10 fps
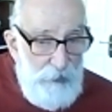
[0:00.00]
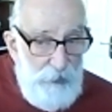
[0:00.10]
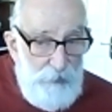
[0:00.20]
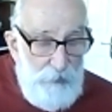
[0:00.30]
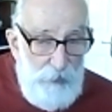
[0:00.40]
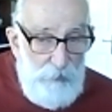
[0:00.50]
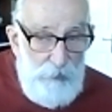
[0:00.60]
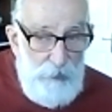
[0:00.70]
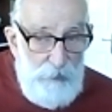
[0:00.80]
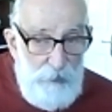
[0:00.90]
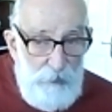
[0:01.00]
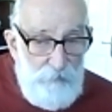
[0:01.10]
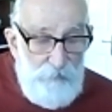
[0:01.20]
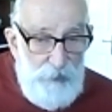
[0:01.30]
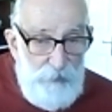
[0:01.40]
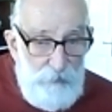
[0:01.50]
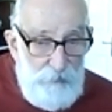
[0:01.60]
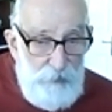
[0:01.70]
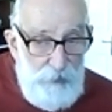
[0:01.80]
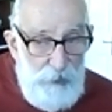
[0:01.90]
let alone our feet
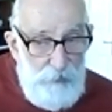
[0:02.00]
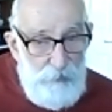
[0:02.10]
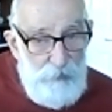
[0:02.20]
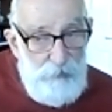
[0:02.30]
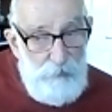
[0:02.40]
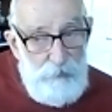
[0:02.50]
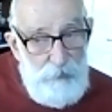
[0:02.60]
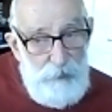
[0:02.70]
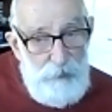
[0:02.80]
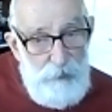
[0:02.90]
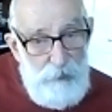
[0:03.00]
on the ground or